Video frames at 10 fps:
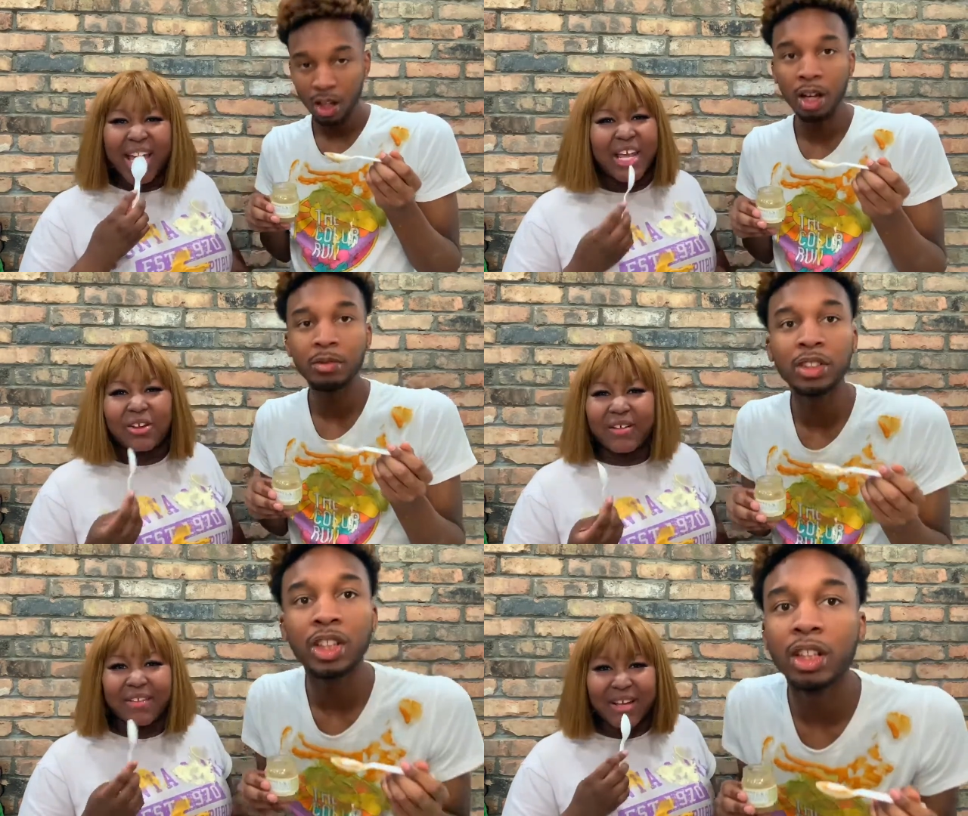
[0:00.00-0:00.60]
Speaker 1: I'm
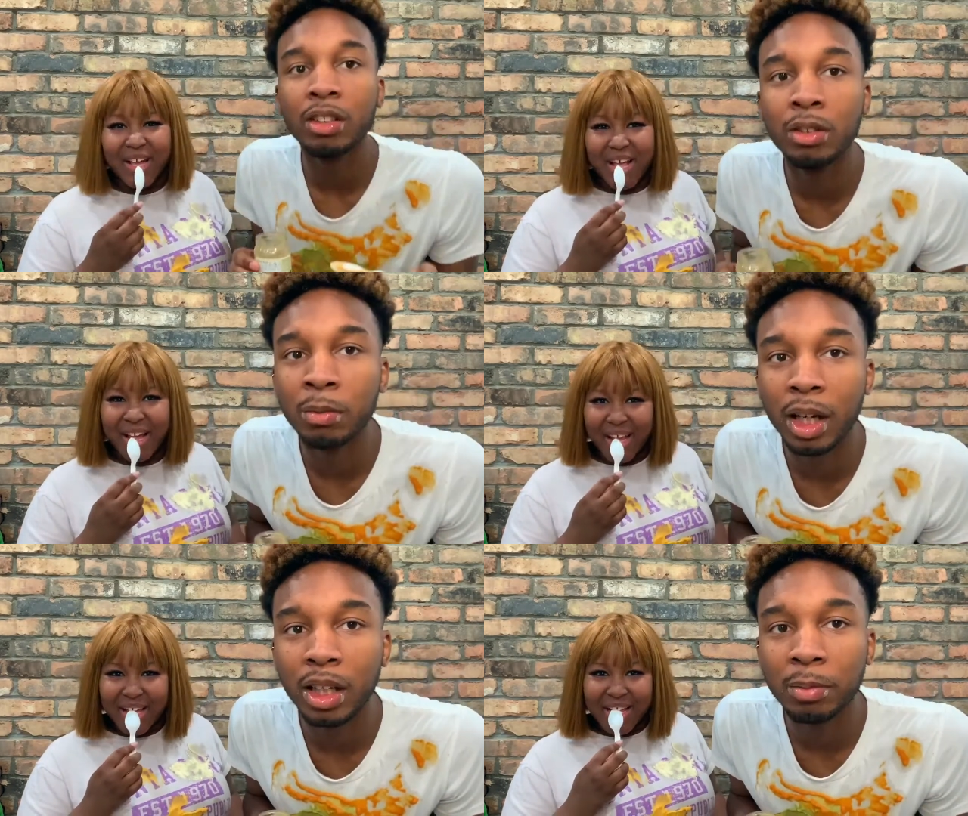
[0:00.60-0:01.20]
just trying to cool
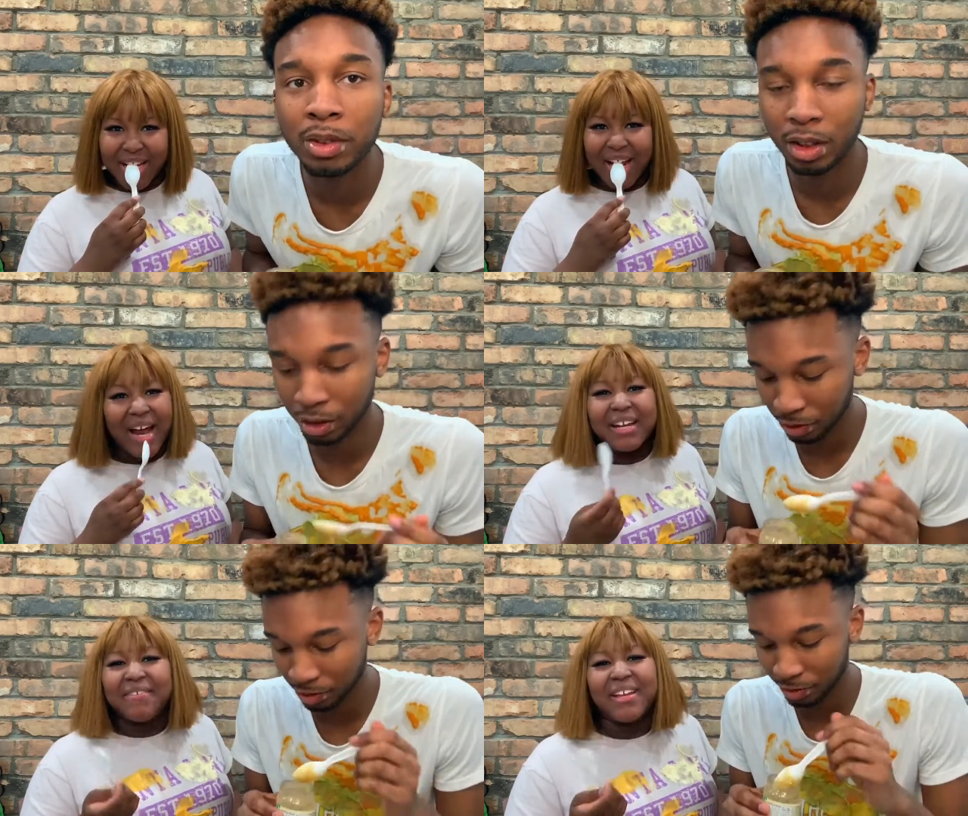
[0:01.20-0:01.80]
my lips off.
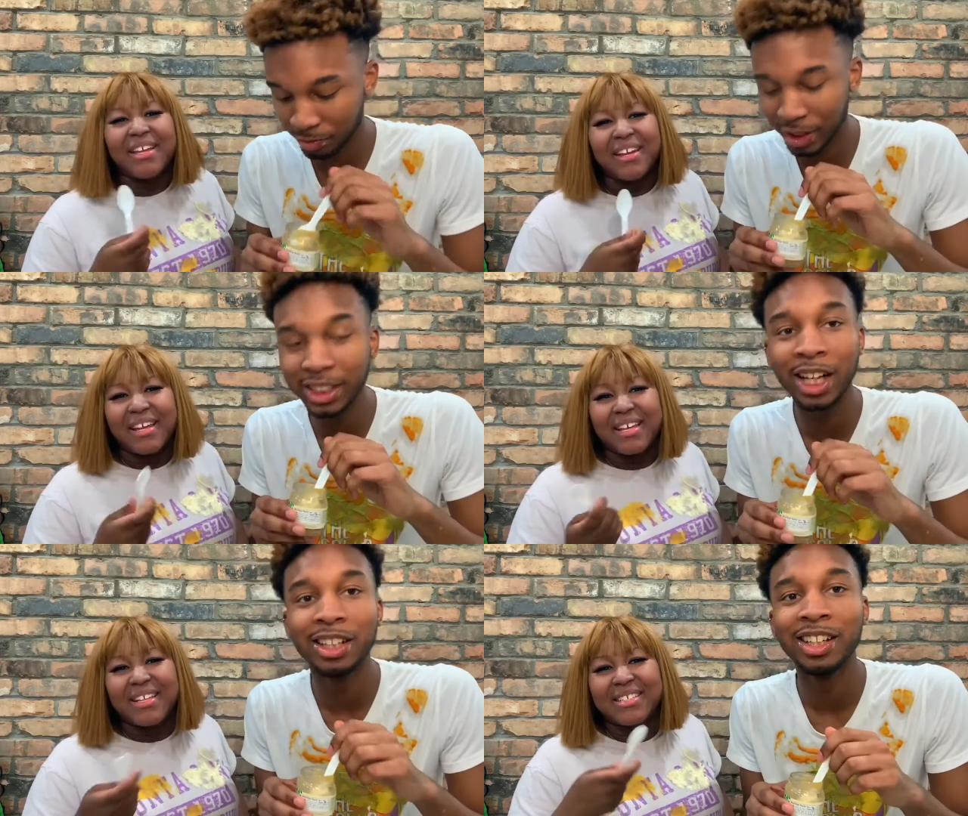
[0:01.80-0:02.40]
I didn't even eat this
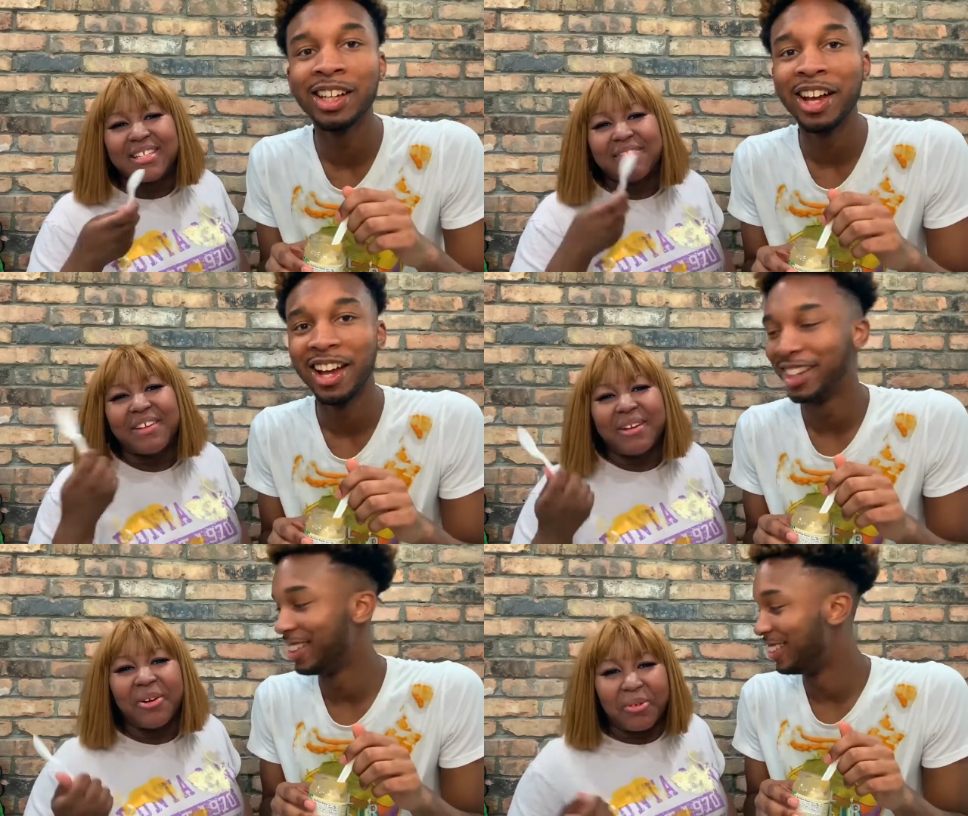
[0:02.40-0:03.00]
it. How, he doesn't
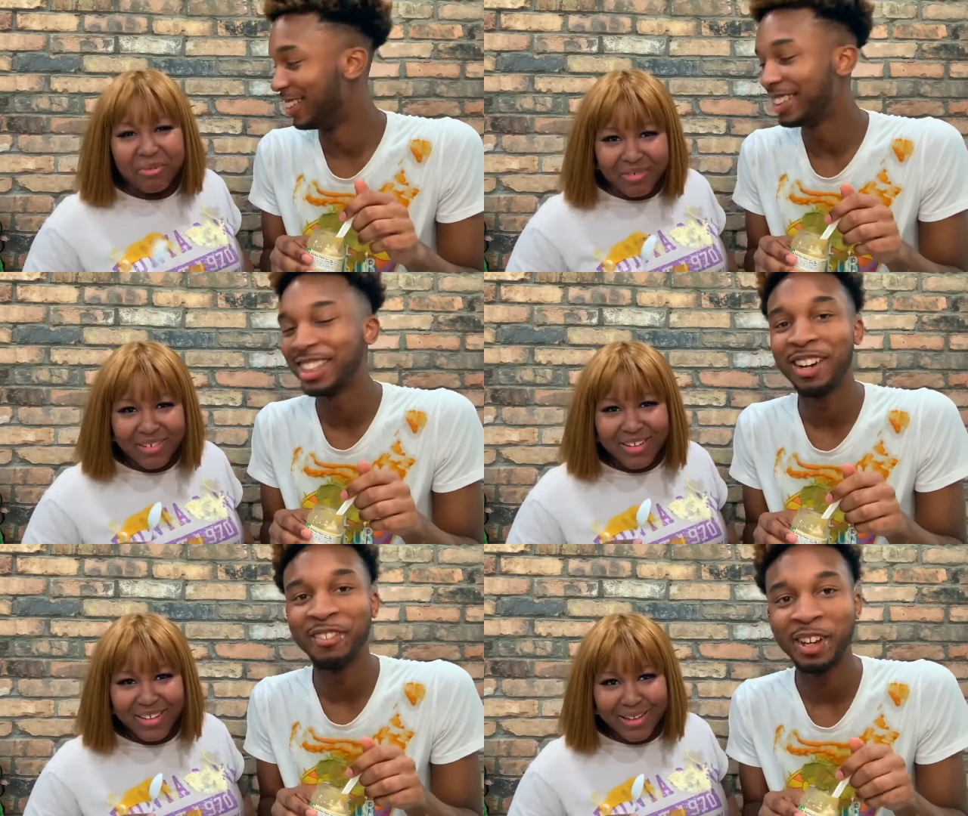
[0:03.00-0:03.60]
even know. This is
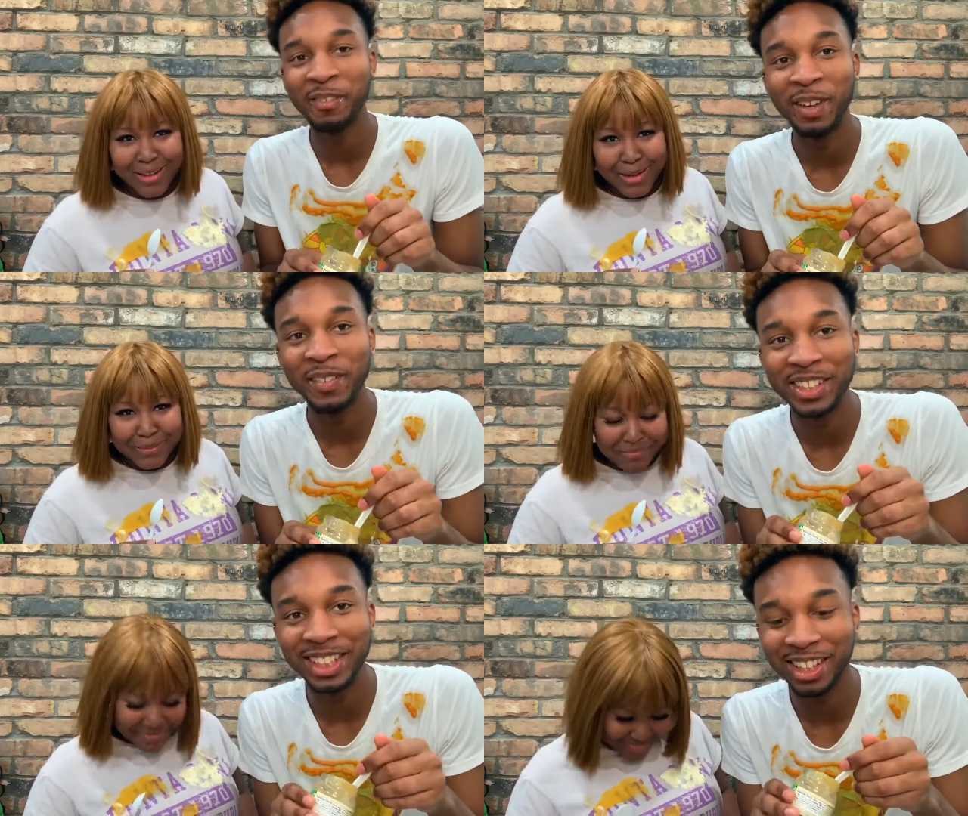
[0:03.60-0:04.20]
how fucking
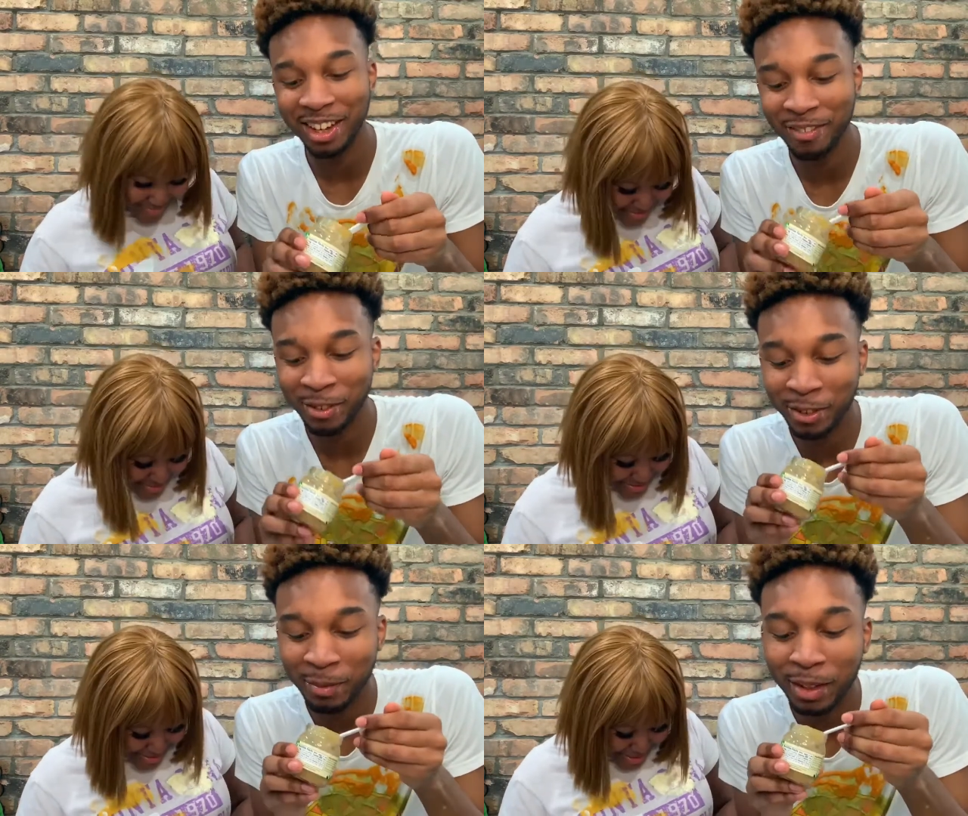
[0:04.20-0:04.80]
babies eat their
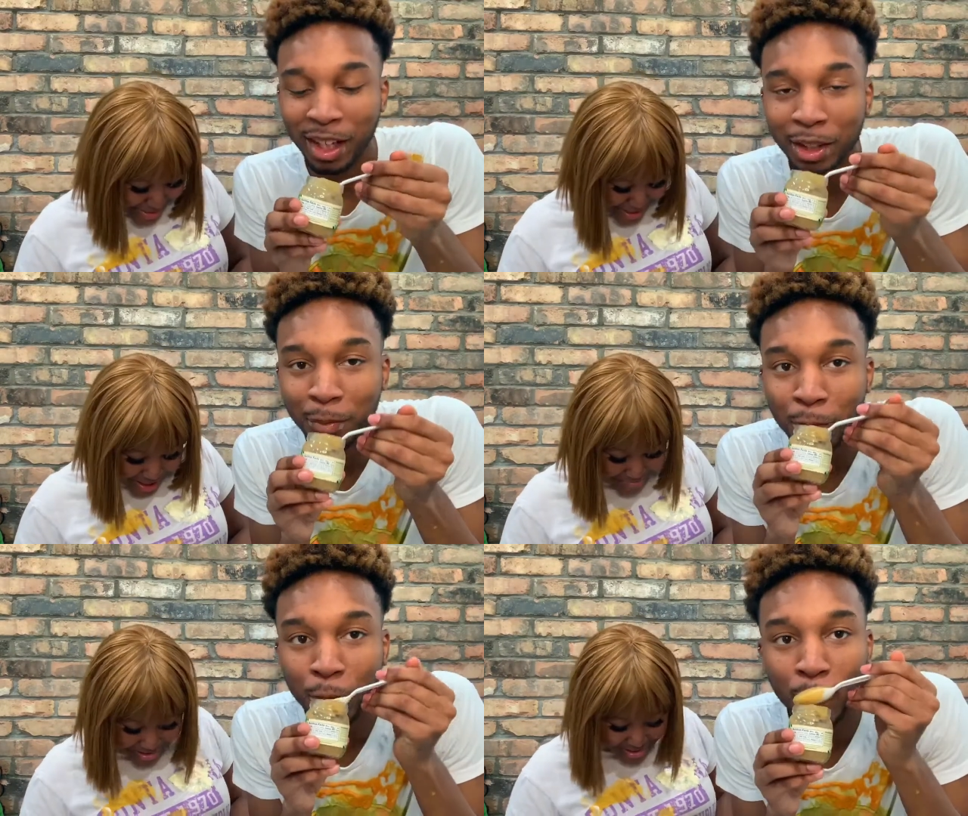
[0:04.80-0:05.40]
food. They be like,
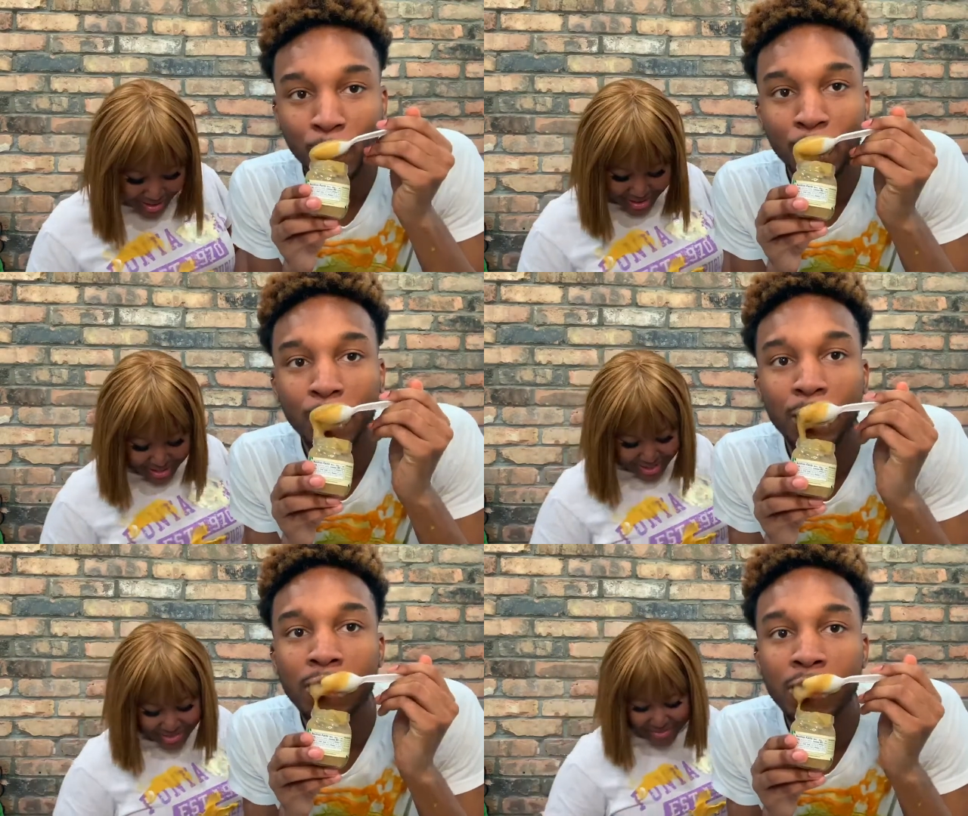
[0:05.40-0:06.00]
I'm not eating that
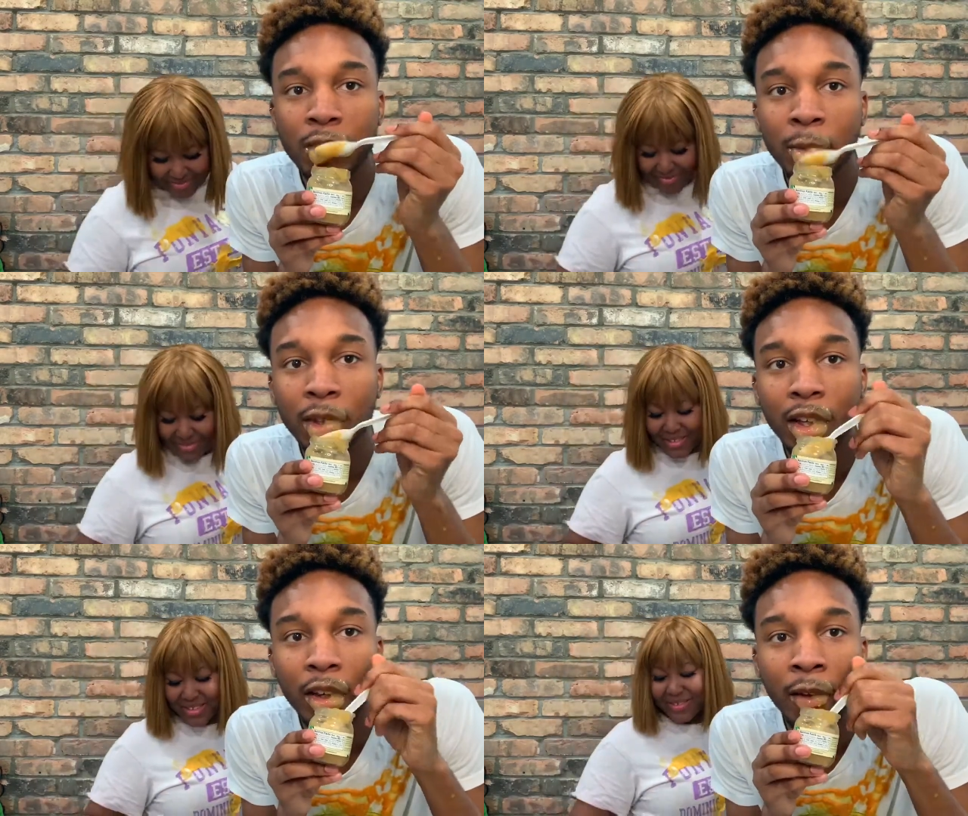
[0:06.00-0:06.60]
shit. They be
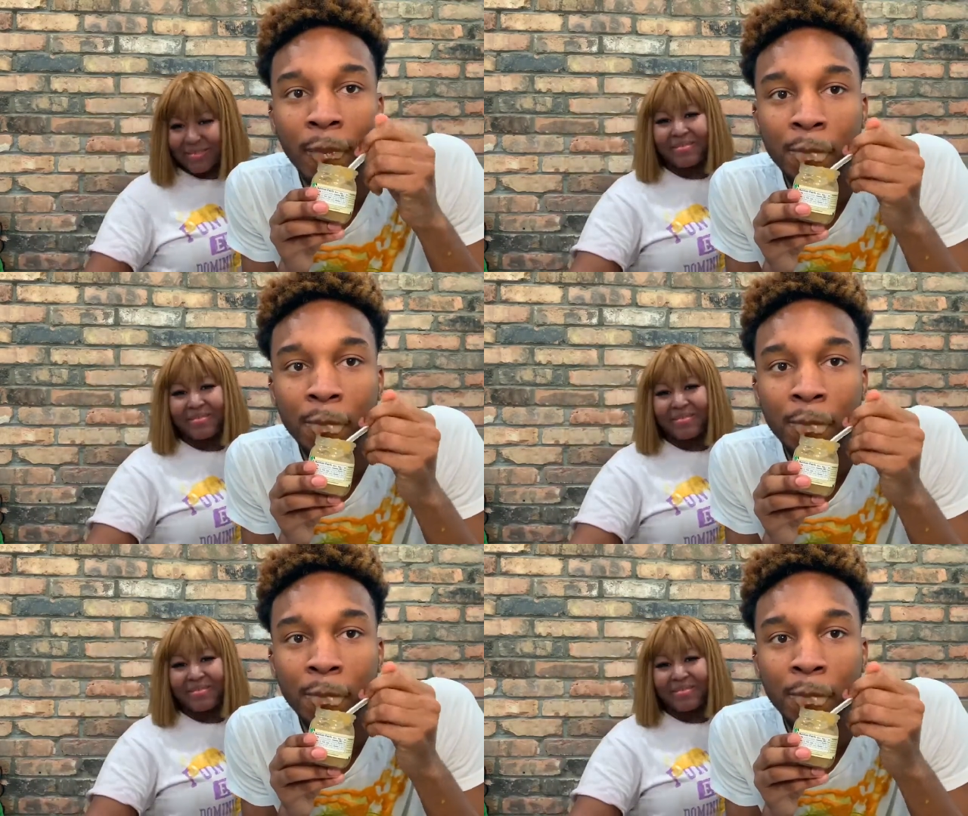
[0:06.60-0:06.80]
like.